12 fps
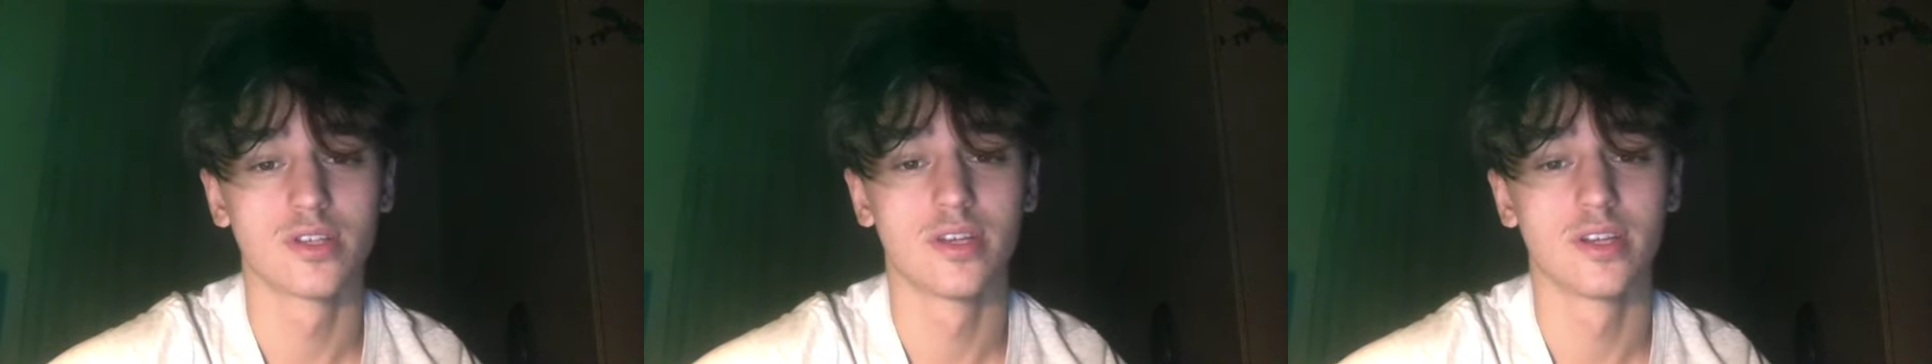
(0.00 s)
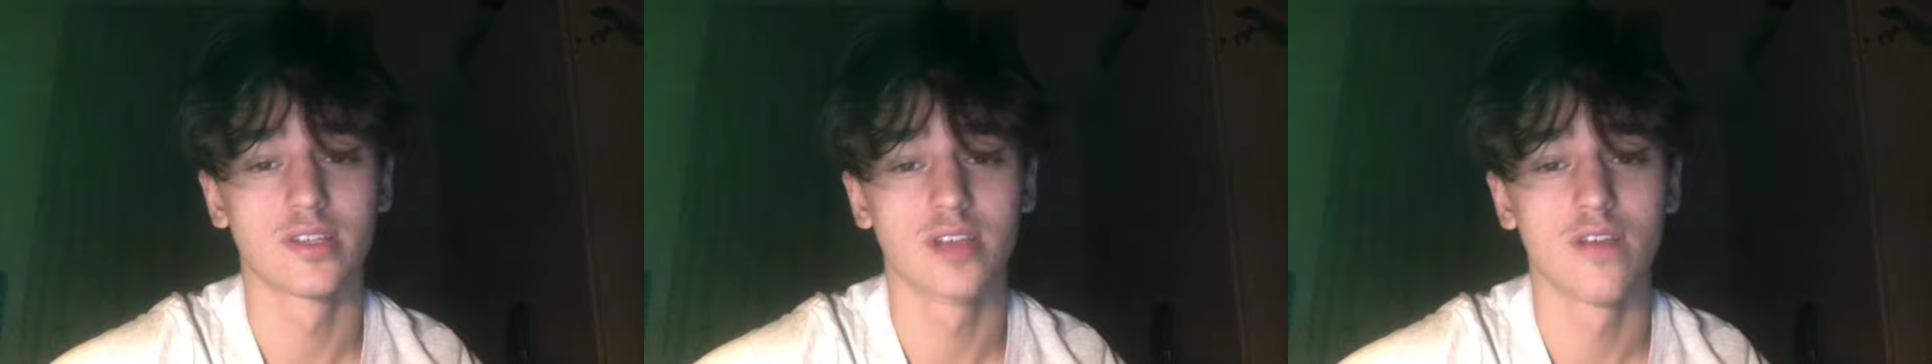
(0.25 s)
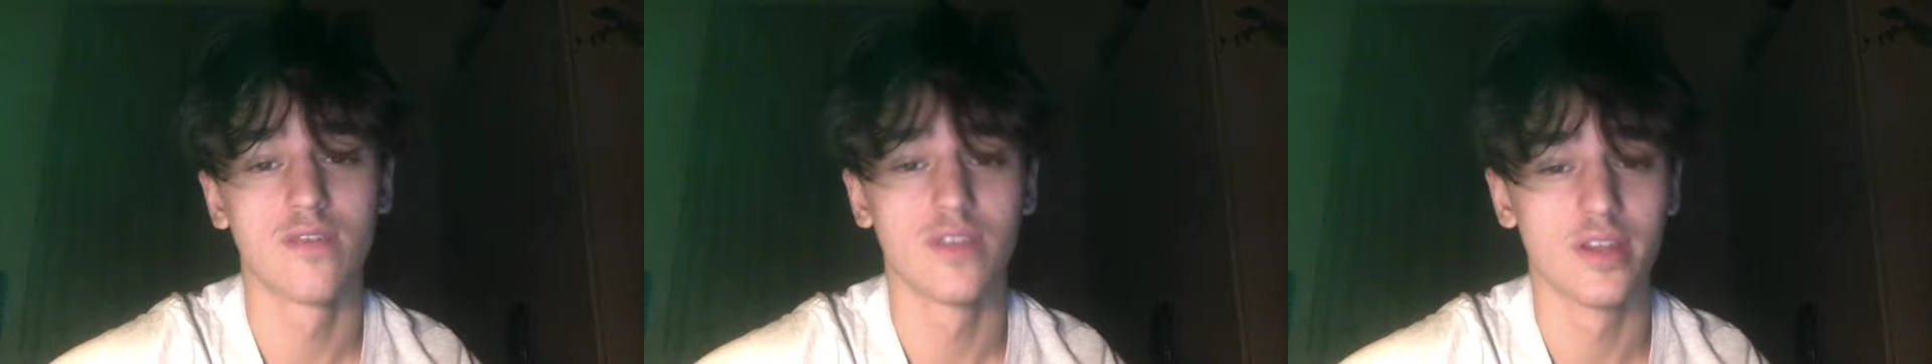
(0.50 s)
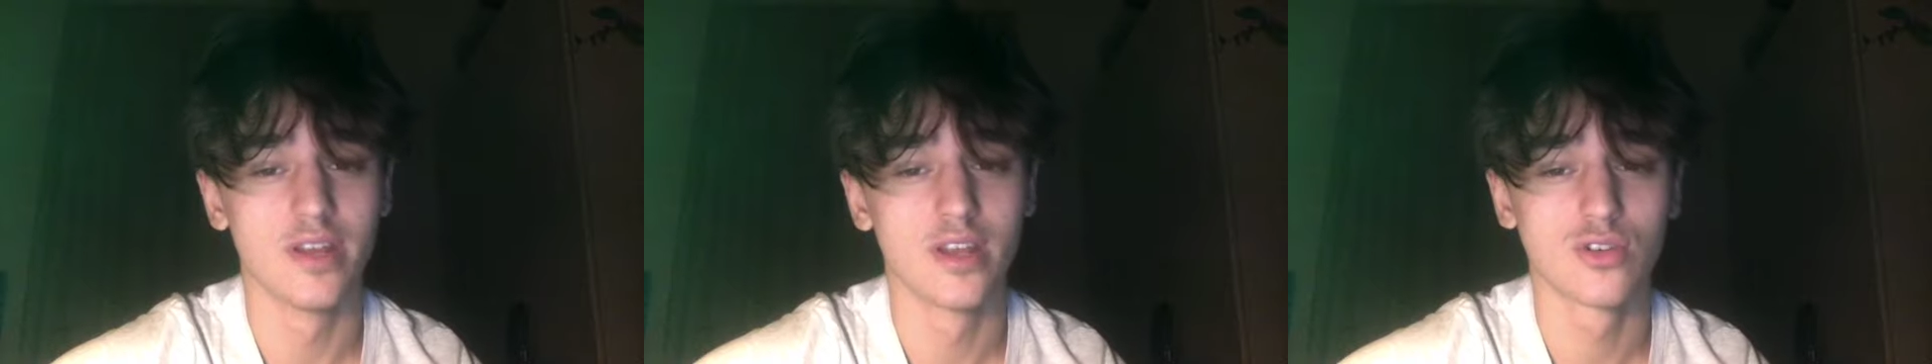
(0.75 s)
decipher the
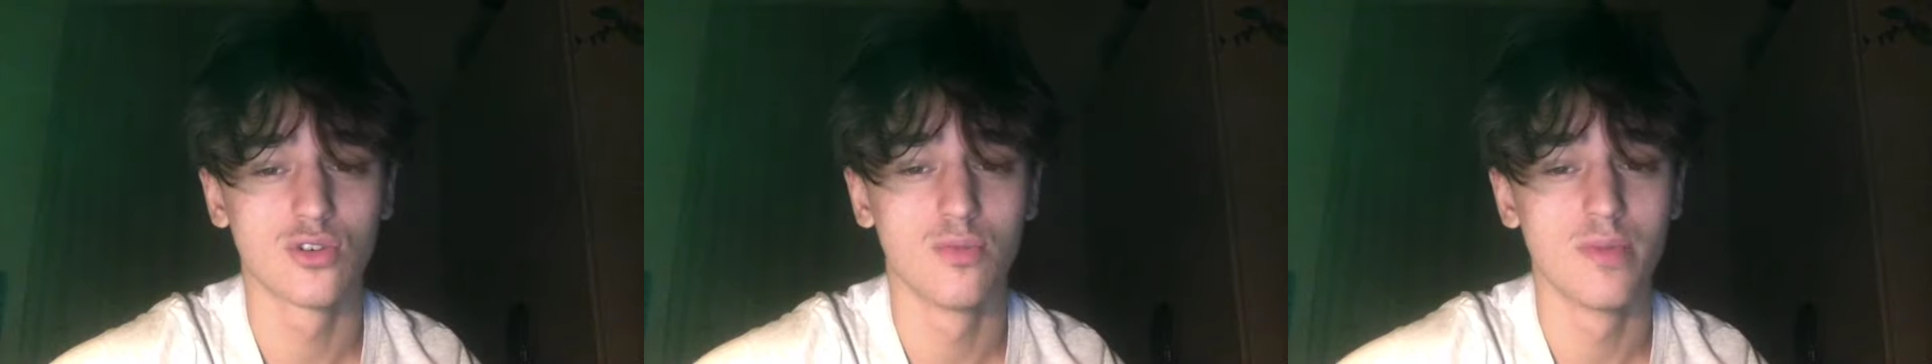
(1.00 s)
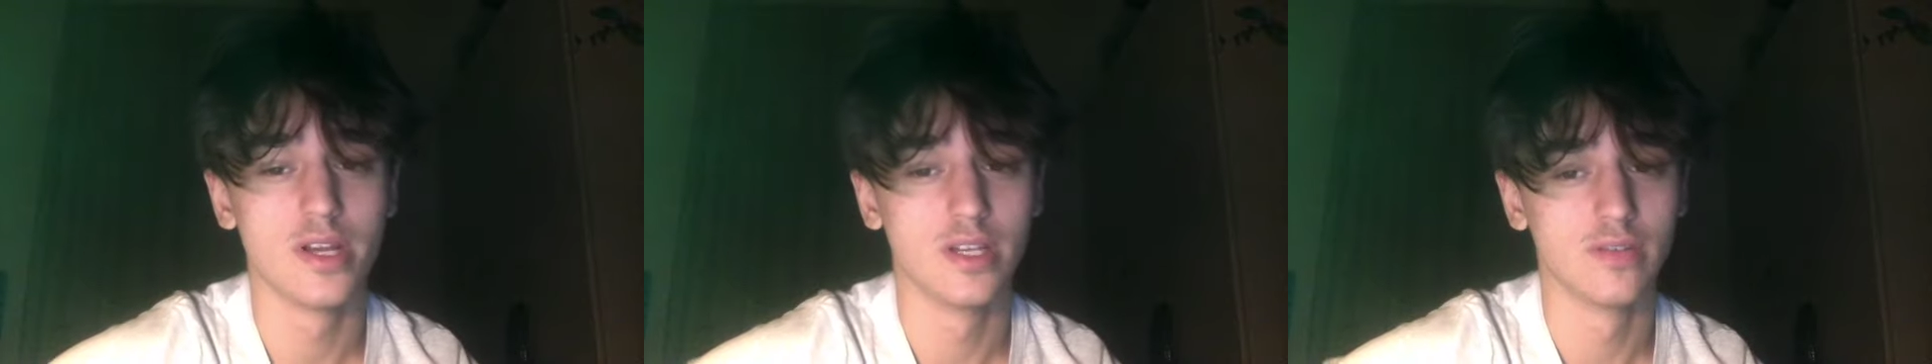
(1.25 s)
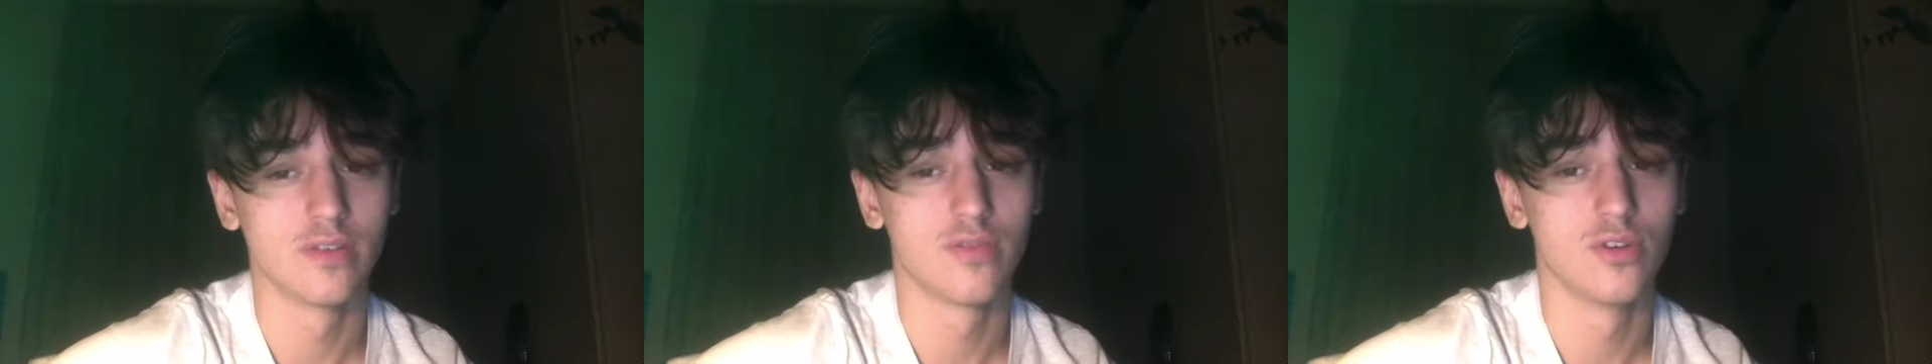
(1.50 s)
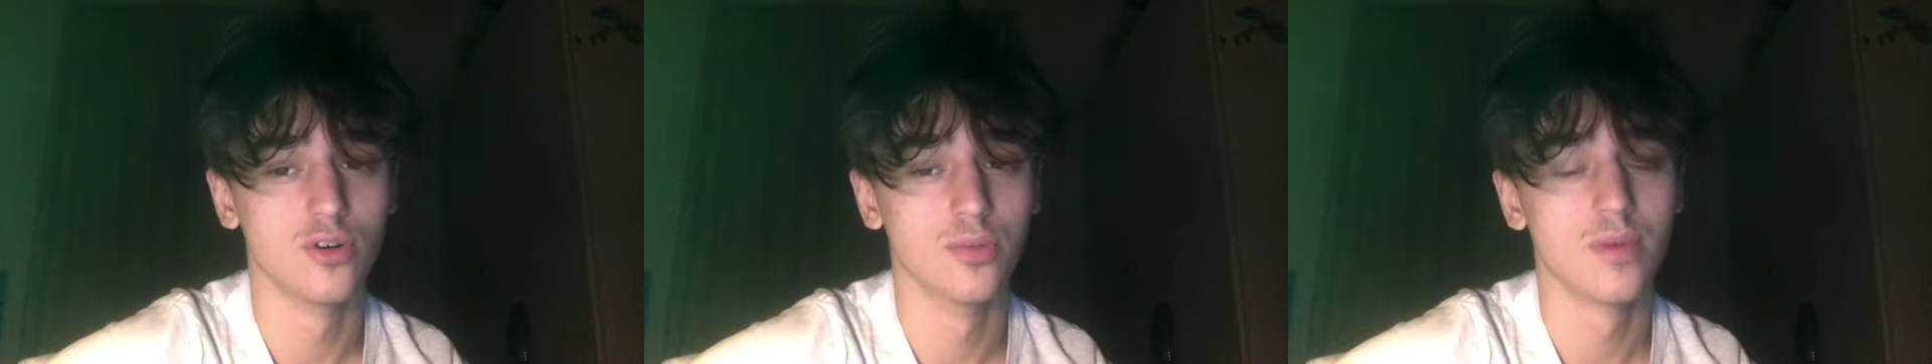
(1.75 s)
initial meaning of the film